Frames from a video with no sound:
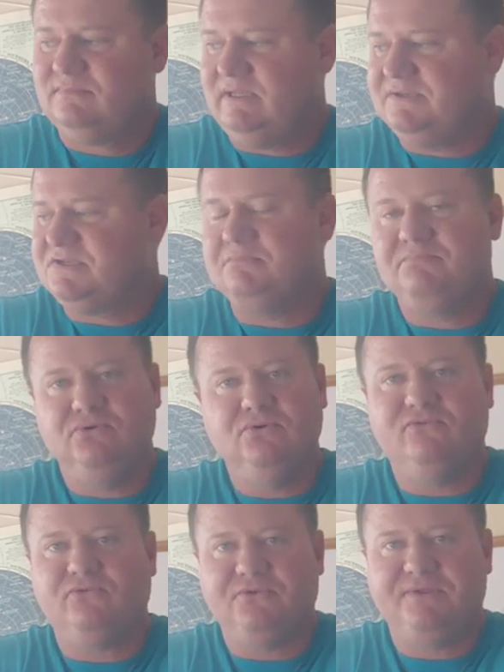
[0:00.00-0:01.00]
It's a
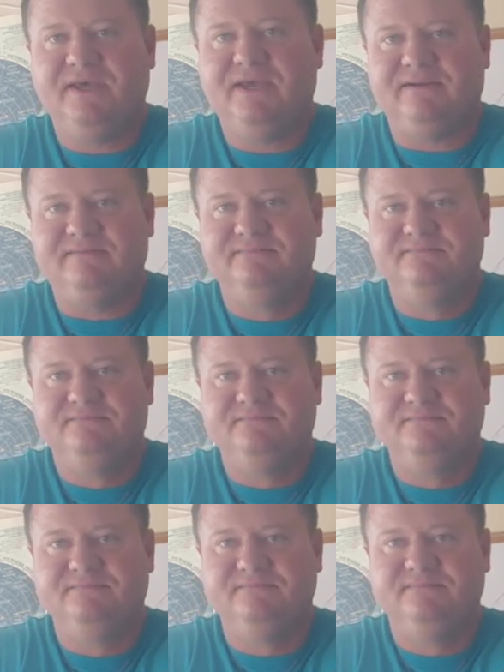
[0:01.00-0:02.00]
beautiful thing.
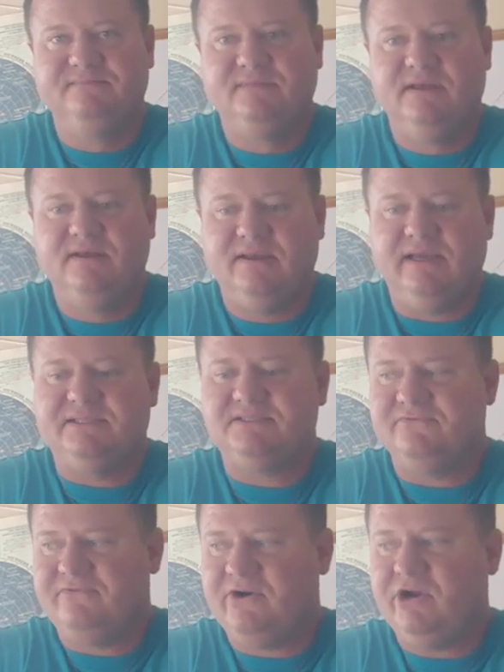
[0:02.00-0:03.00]
It's a
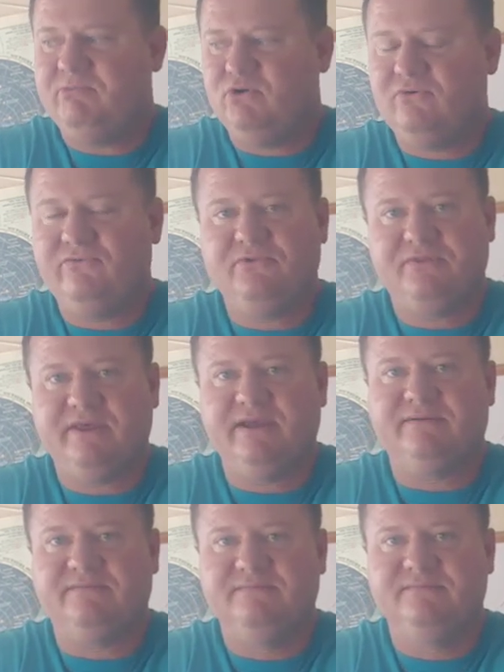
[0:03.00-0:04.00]
very beautiful
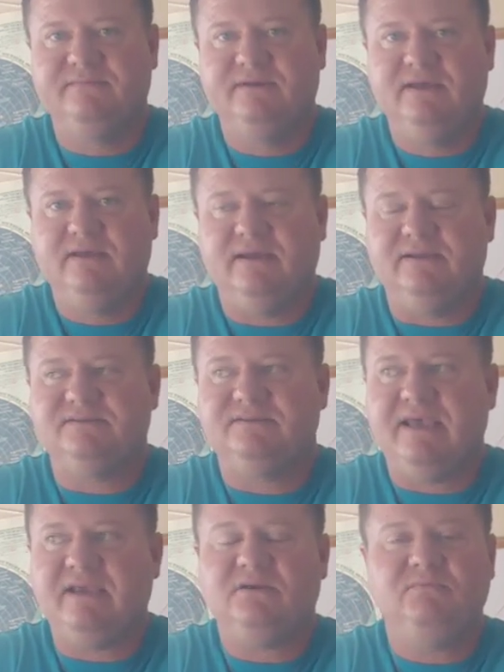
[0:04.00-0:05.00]
thing. It's
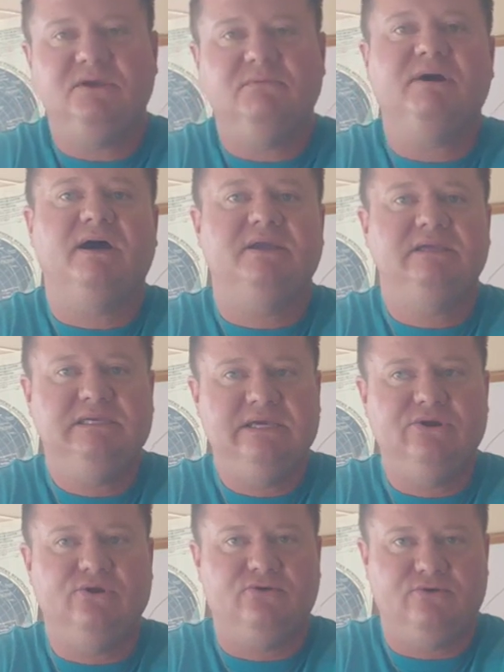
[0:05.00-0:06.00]
taken me about a
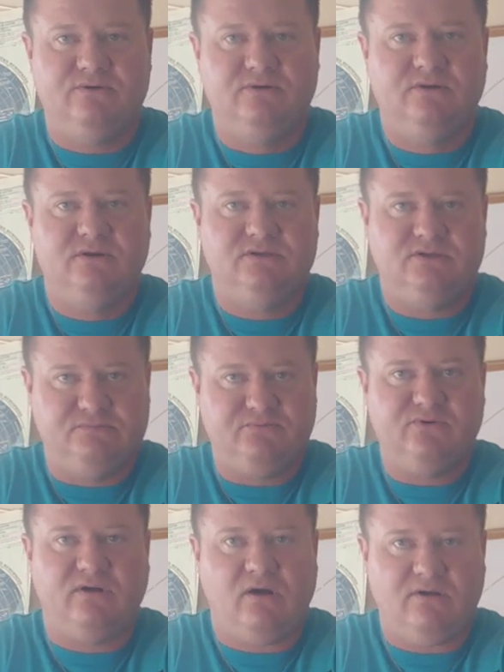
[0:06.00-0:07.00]
year to
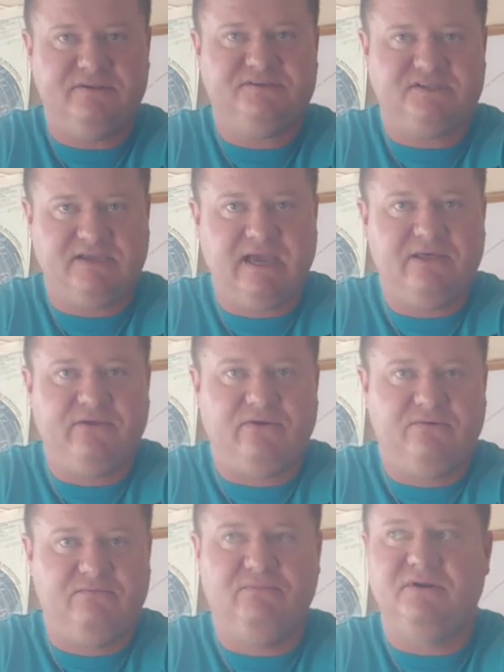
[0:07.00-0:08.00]
put all this
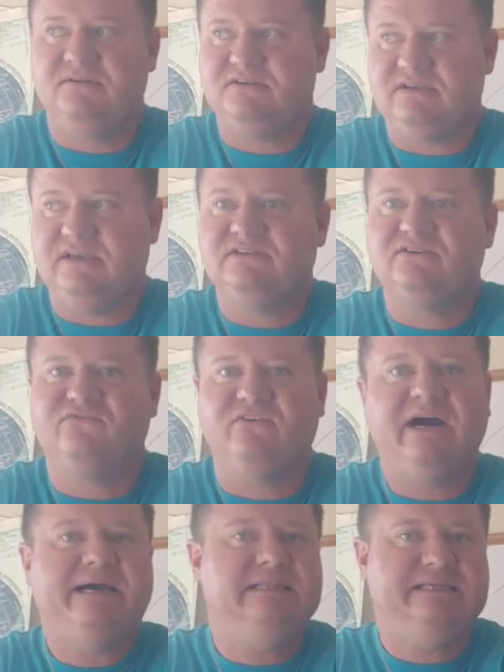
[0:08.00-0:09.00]
together, but it's
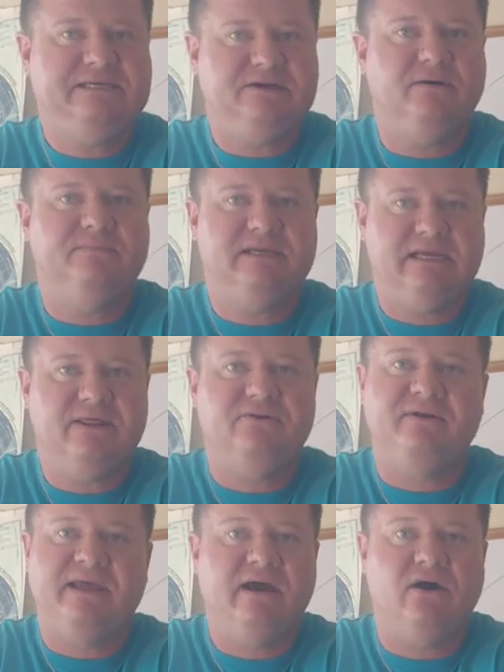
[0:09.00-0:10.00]
finally come together
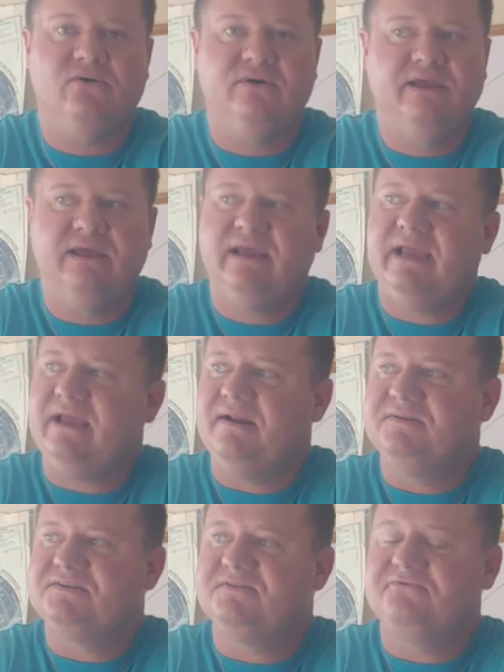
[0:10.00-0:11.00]
now, and
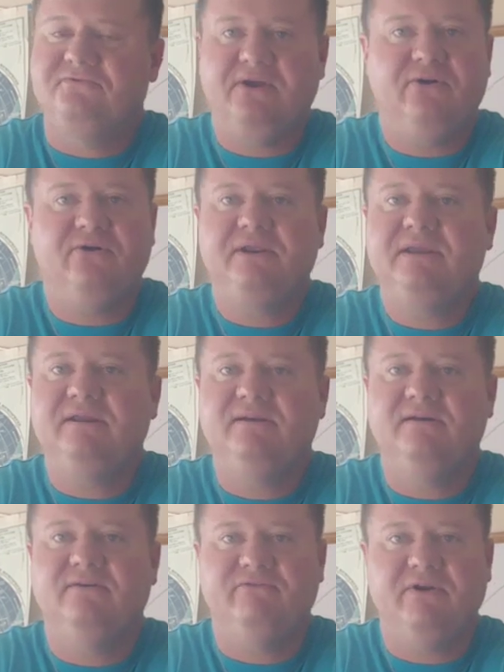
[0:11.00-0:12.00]
it's a very,
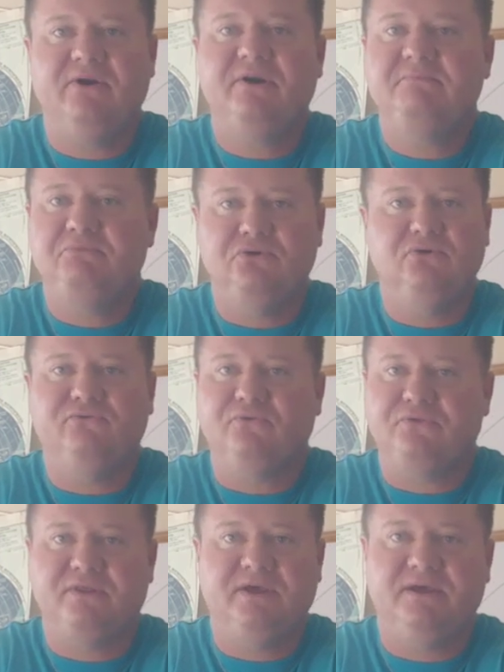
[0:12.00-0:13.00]
very beautiful
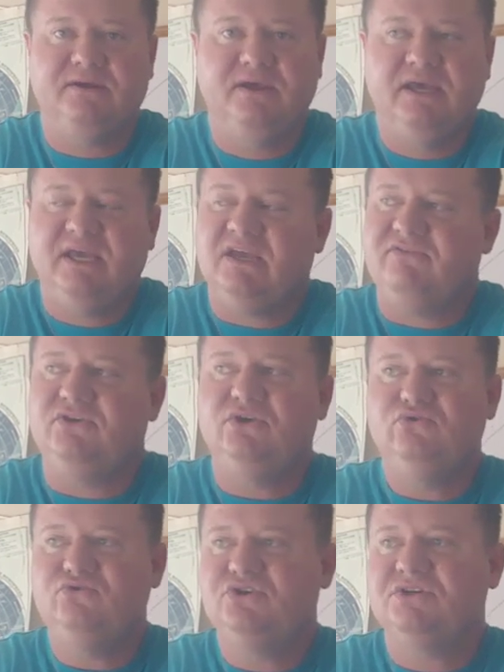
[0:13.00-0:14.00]
thing. If
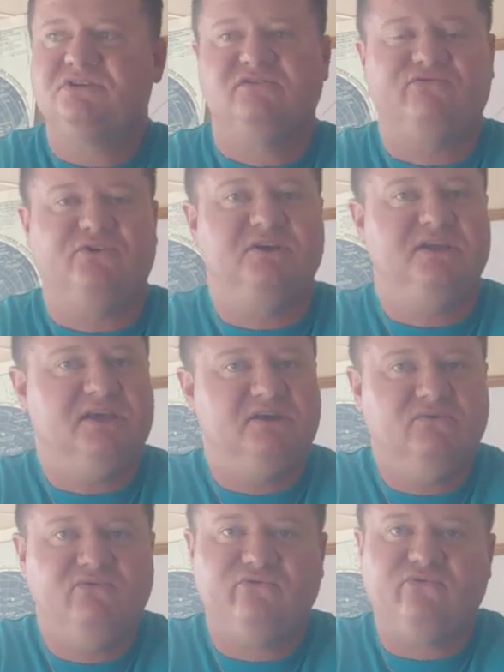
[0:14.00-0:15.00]
you just
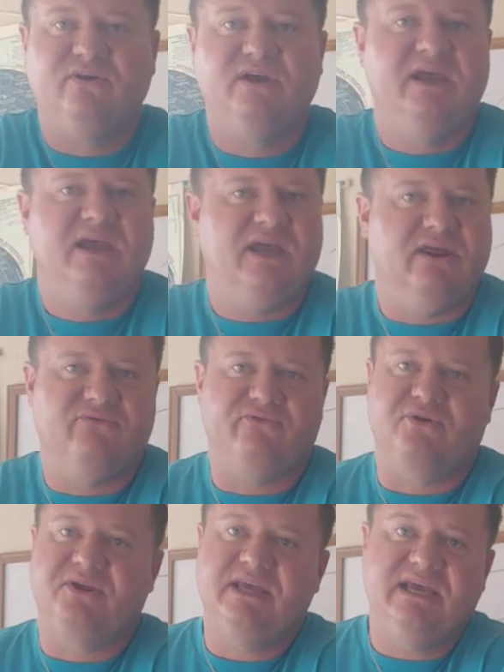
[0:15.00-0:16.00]
forgive and
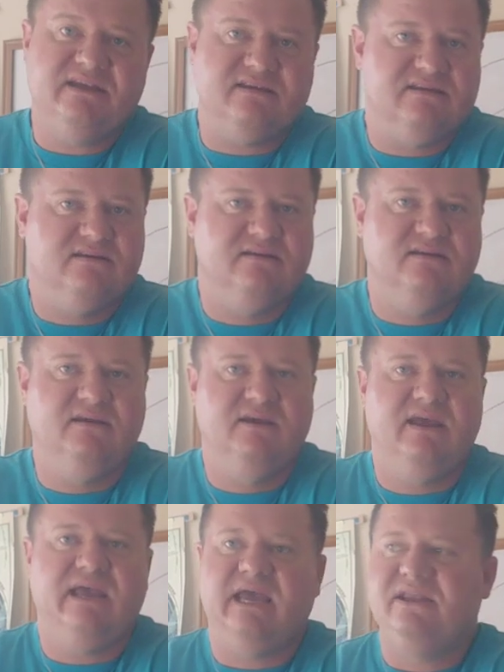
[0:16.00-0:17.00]
forget
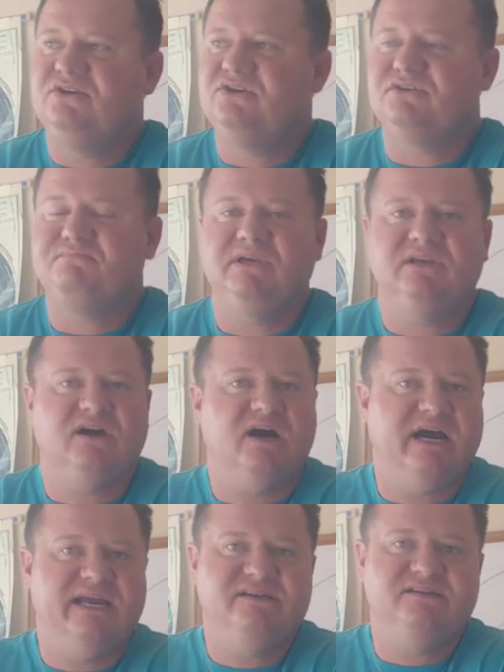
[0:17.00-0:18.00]
and just be
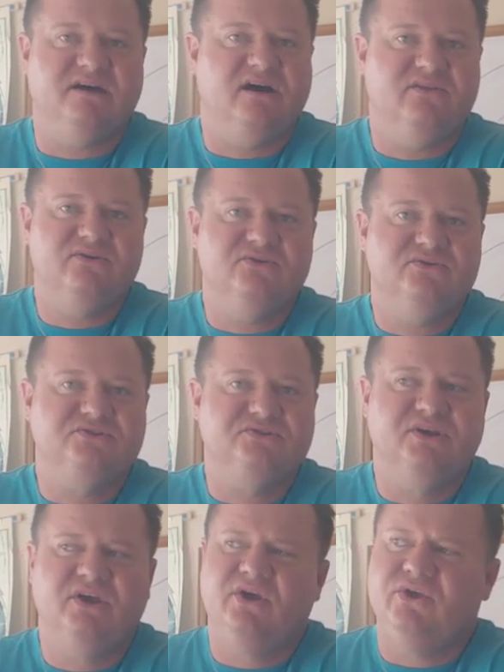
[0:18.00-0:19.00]
kind to
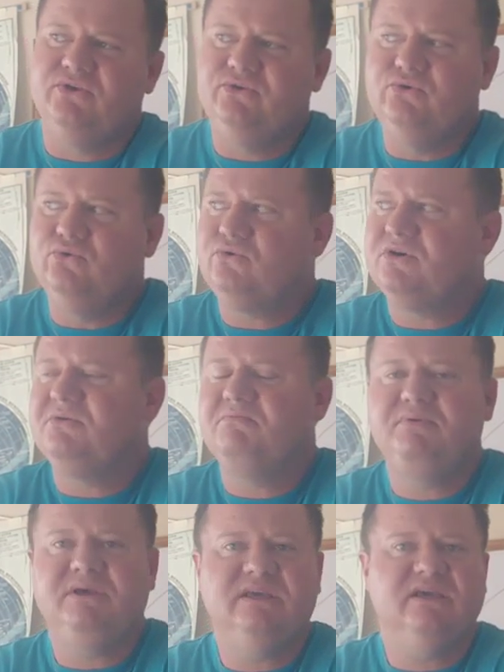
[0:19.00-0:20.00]
others, you can
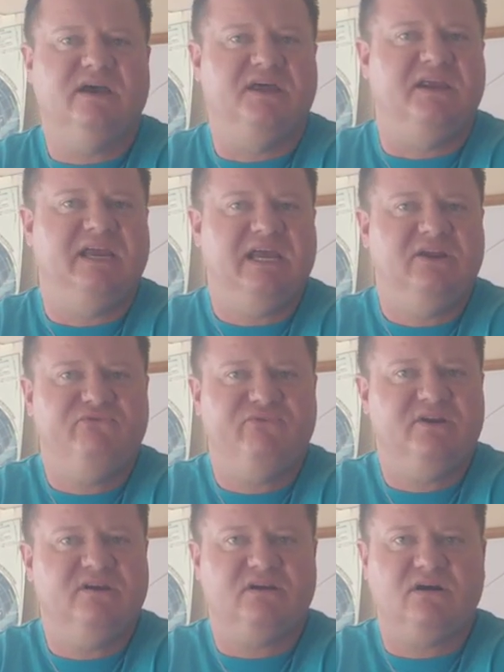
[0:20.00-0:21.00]
be an
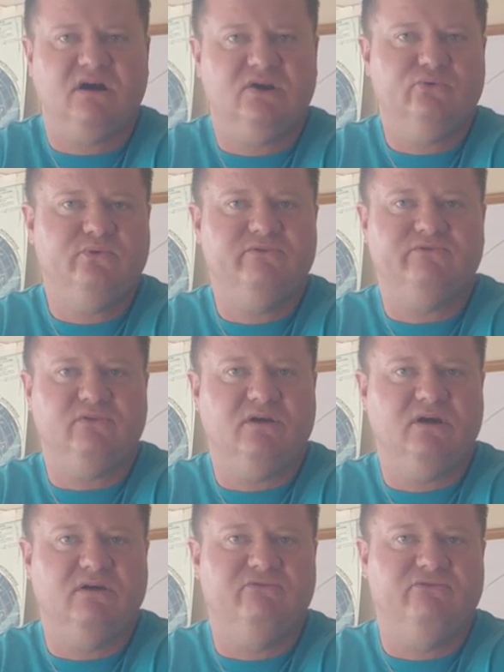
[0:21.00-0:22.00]
infinite conduit of
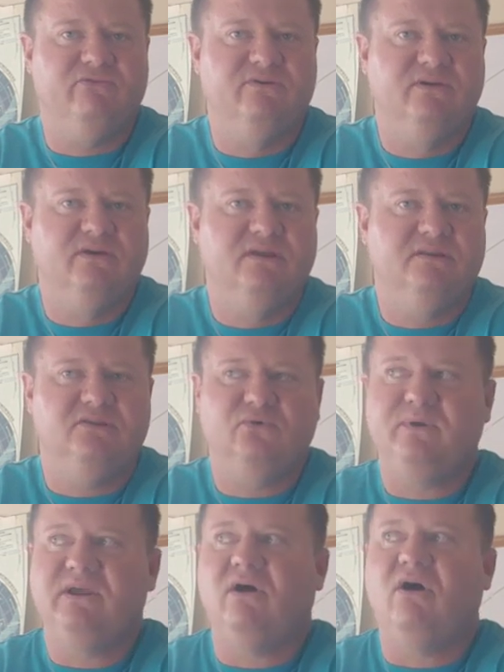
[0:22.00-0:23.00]
love that
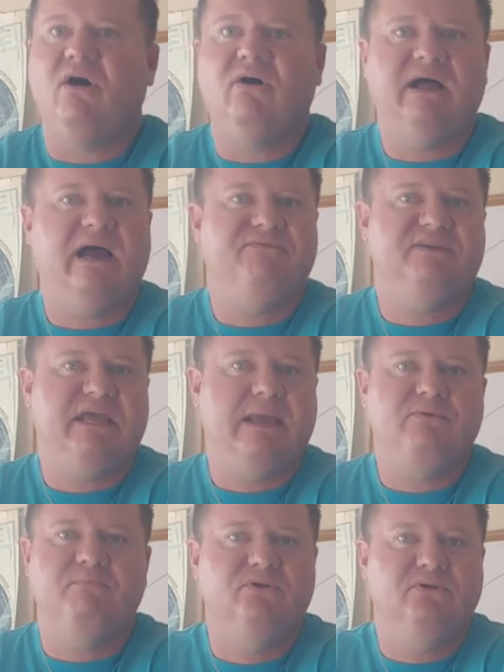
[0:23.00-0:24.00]
we all have the
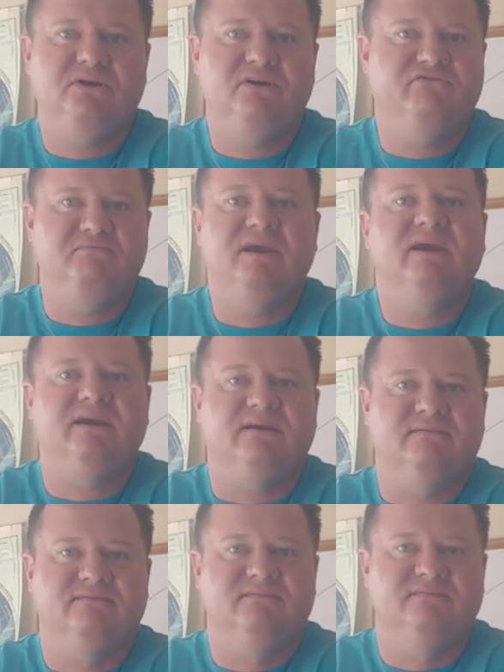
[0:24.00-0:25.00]
capability of being.
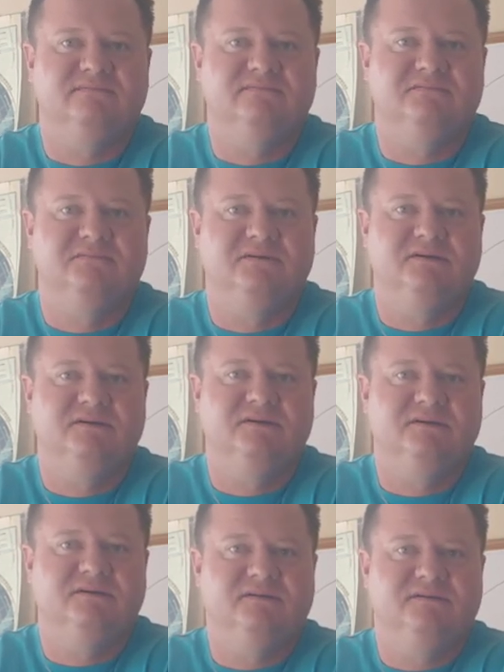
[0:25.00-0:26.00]

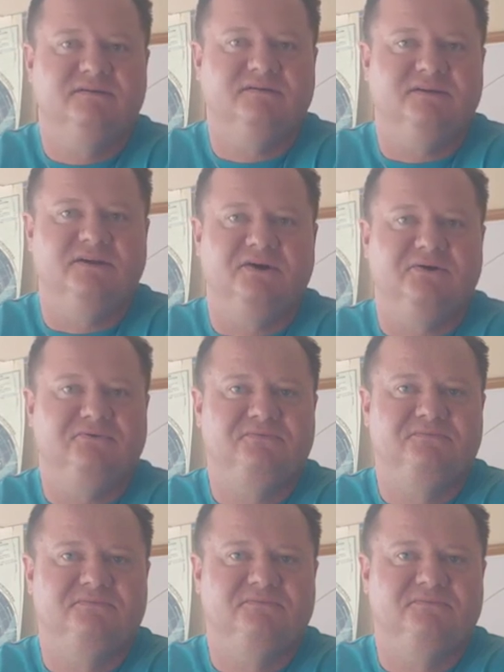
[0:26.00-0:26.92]
You know?